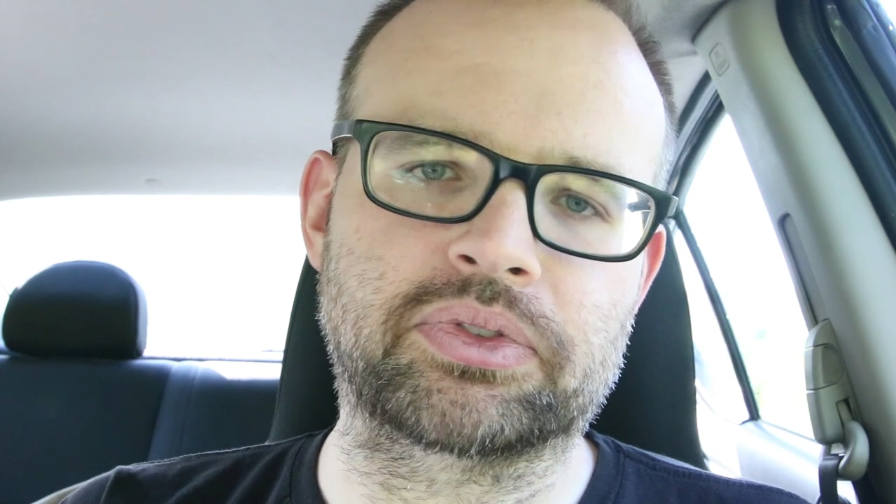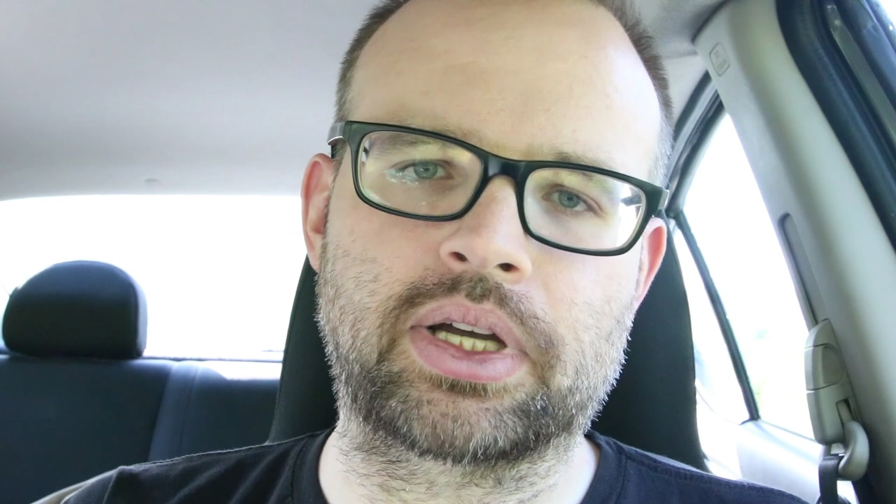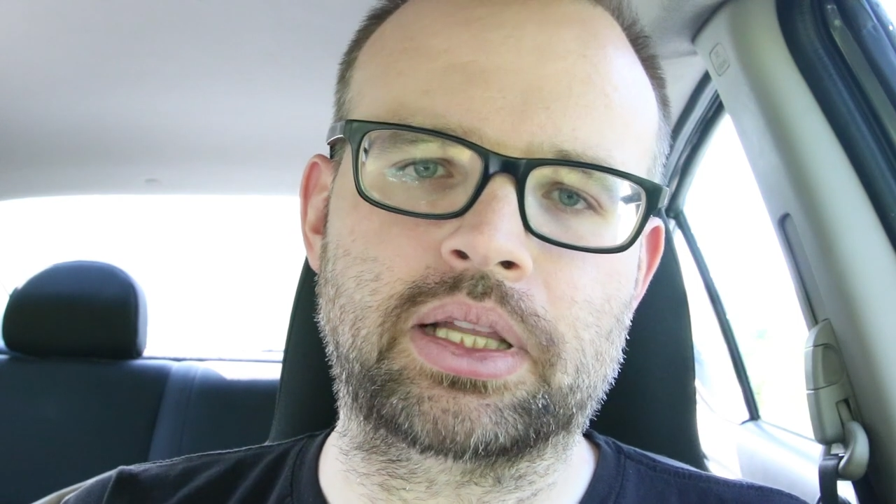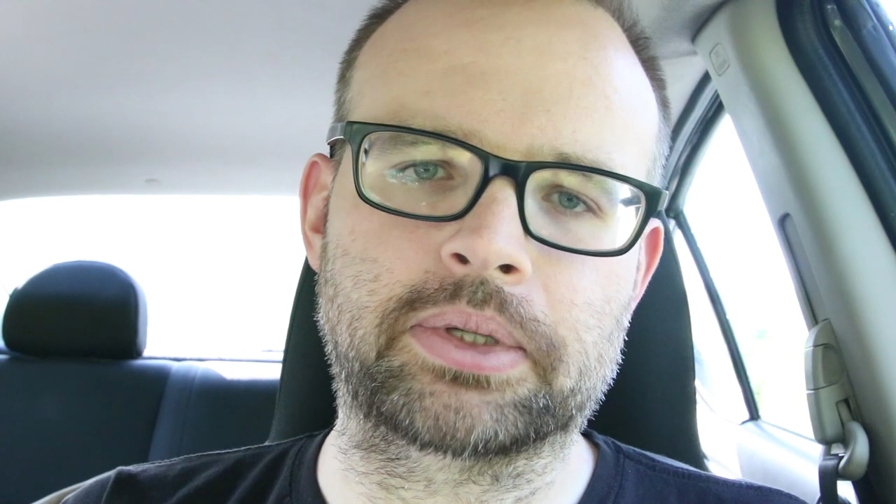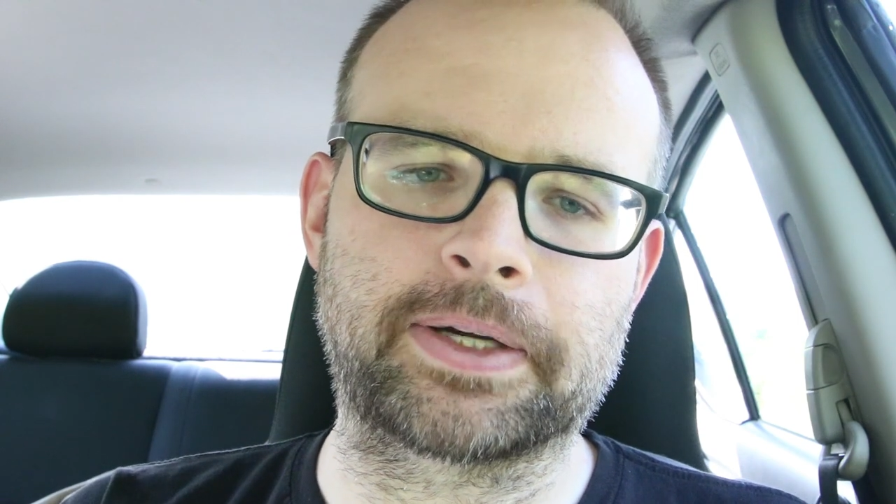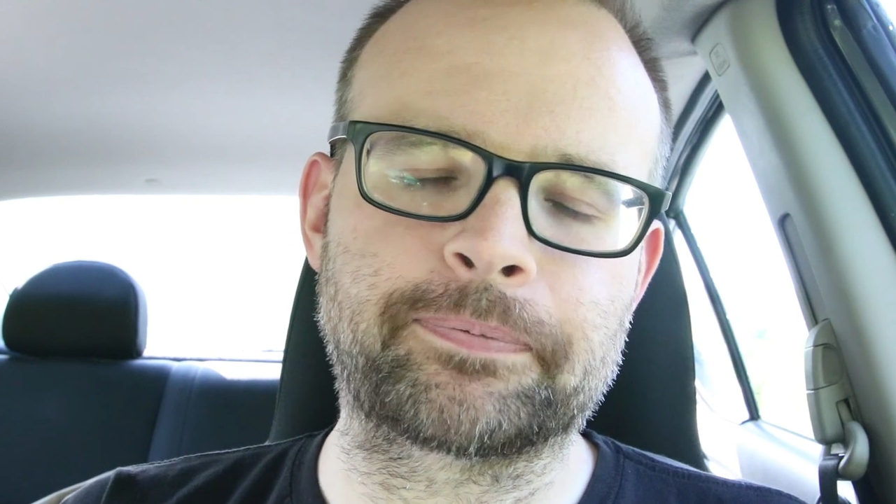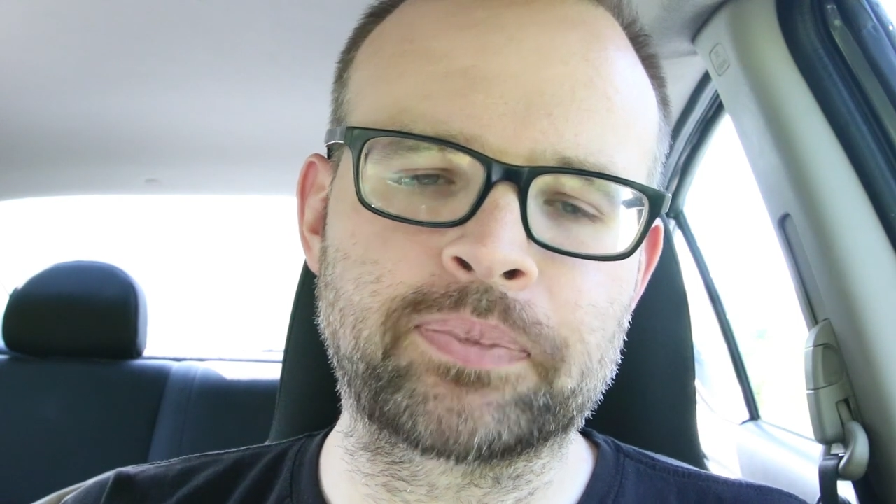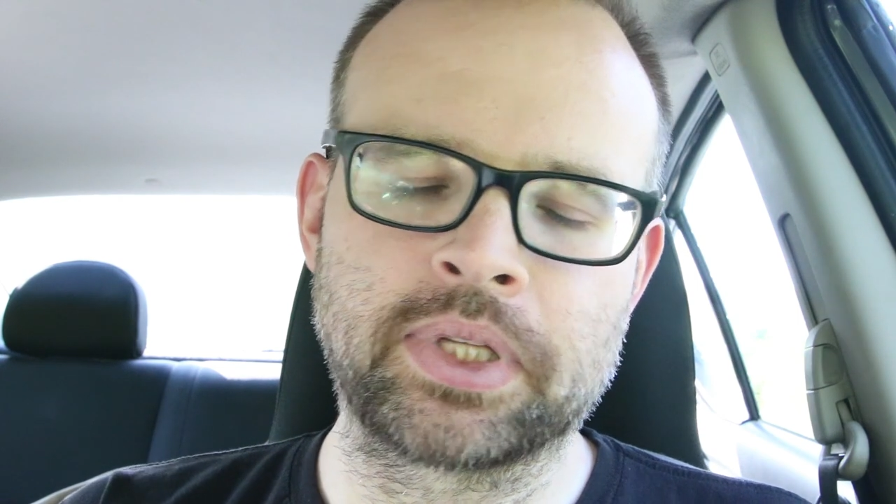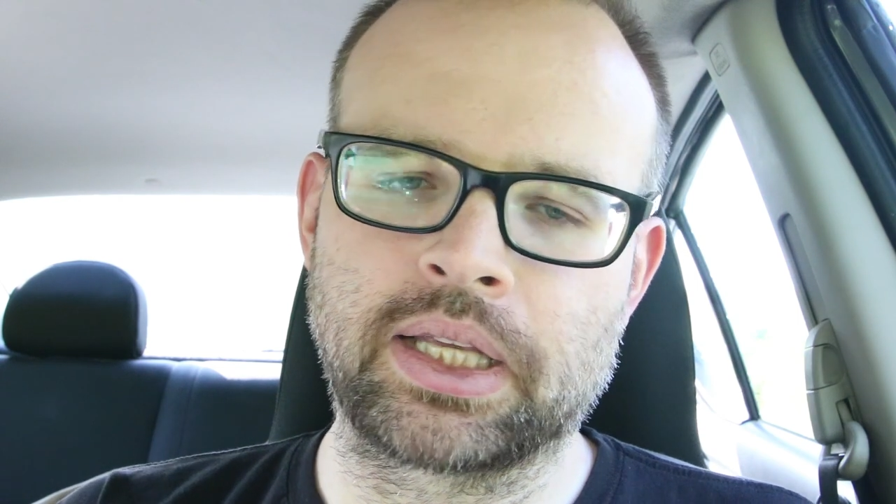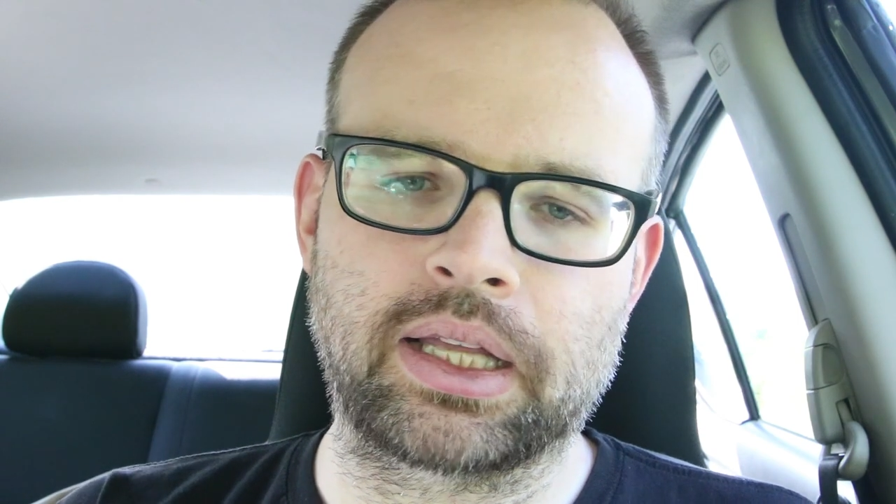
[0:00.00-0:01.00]
following,
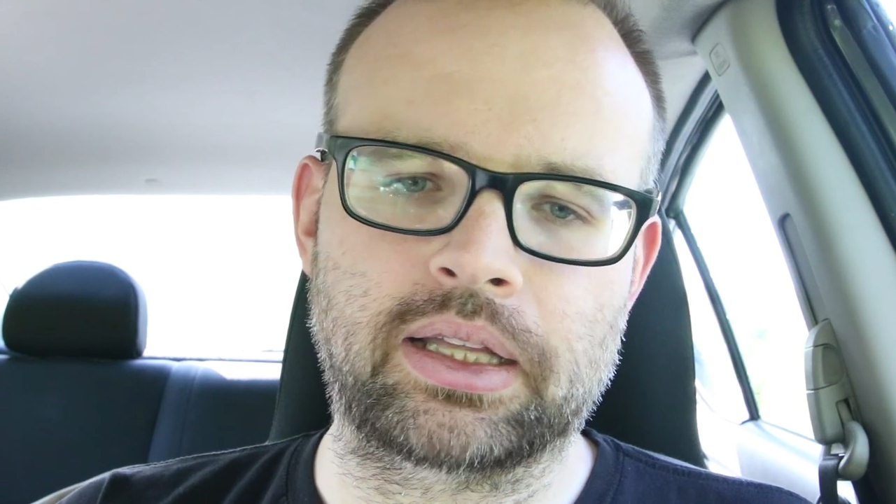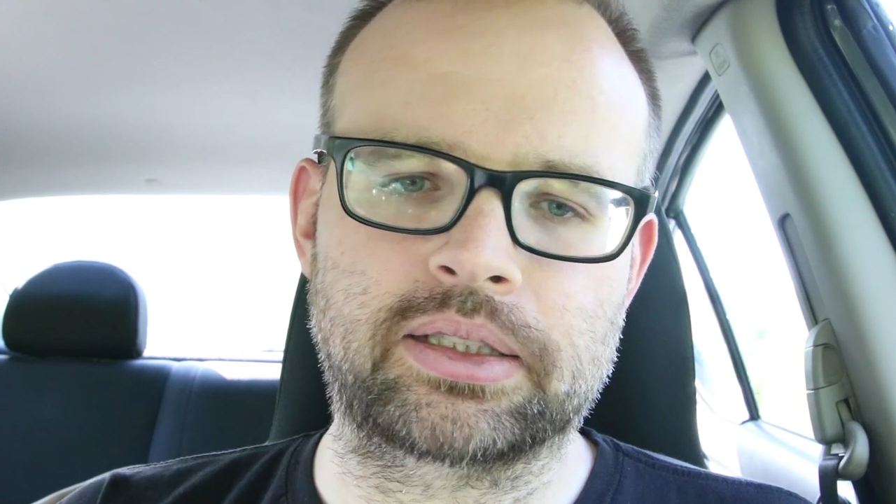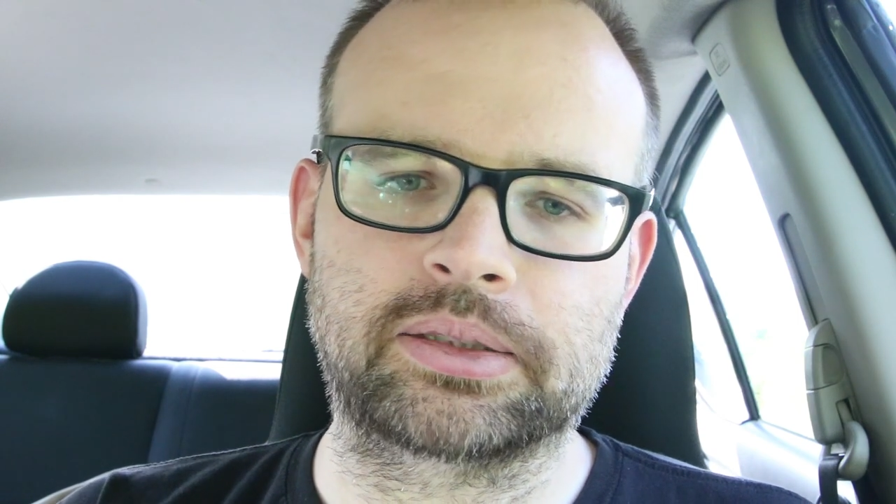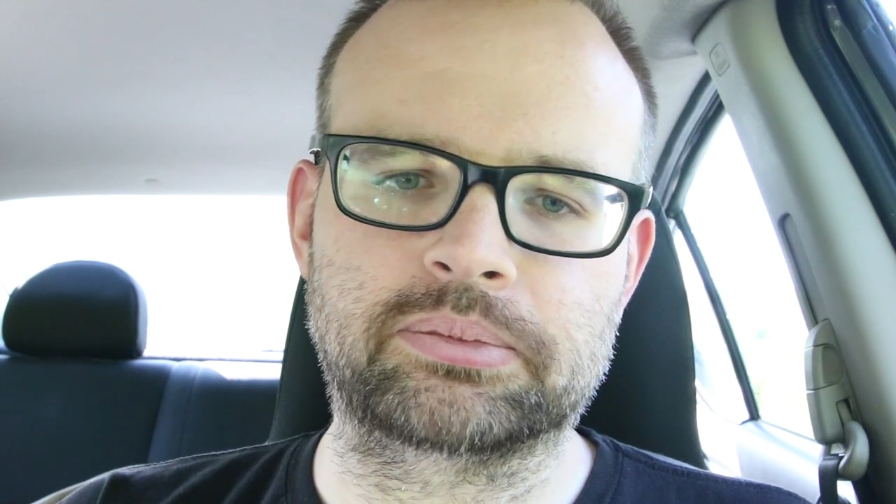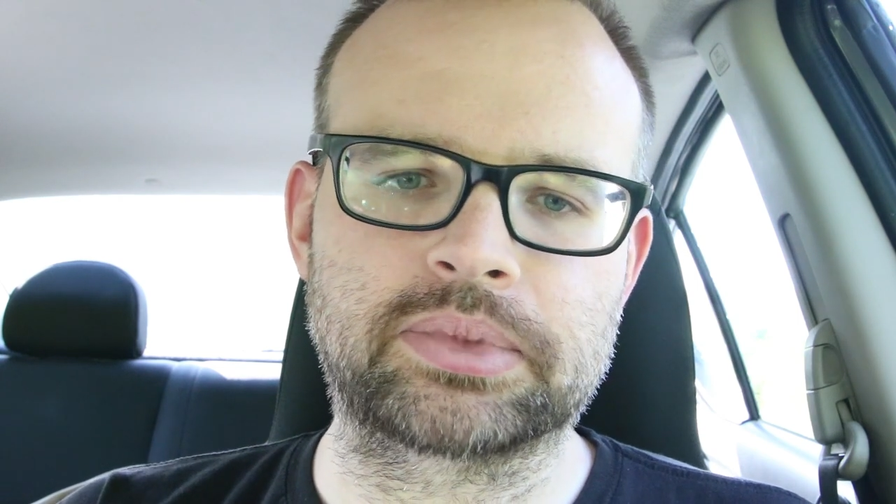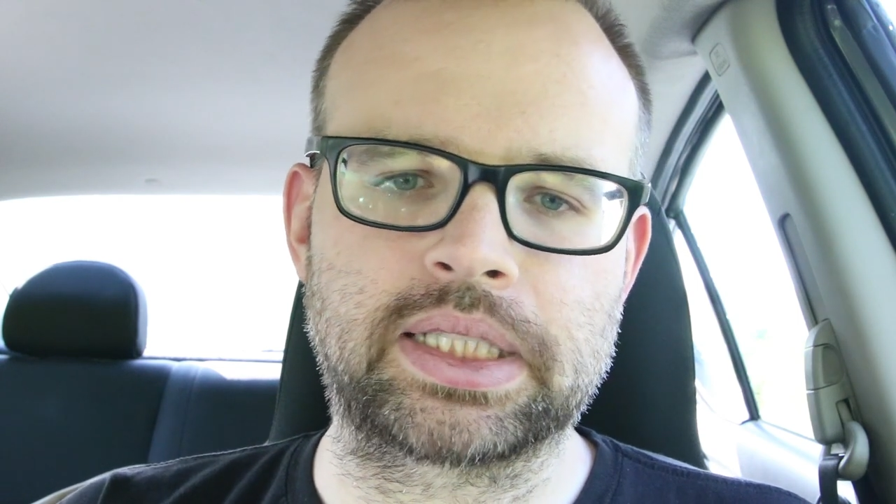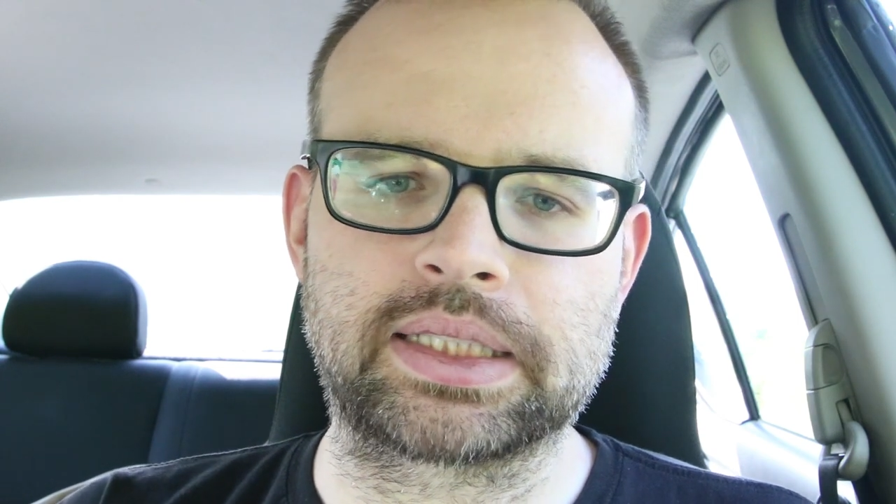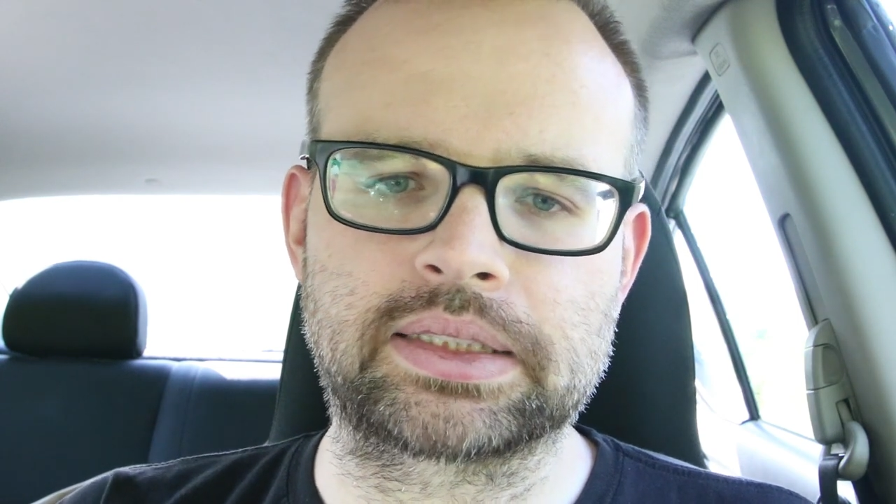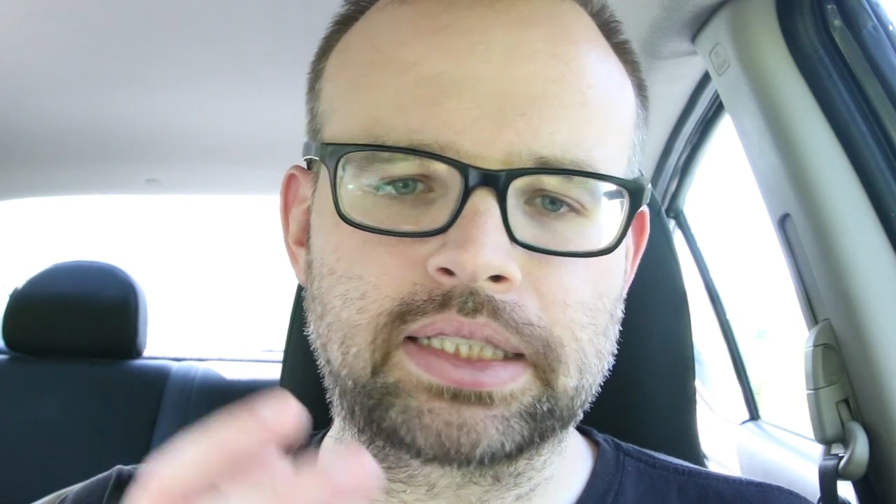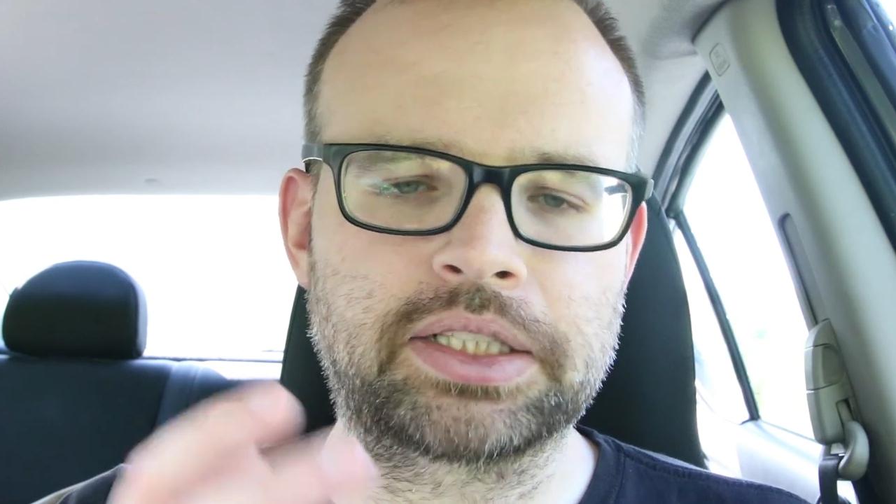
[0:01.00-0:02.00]
like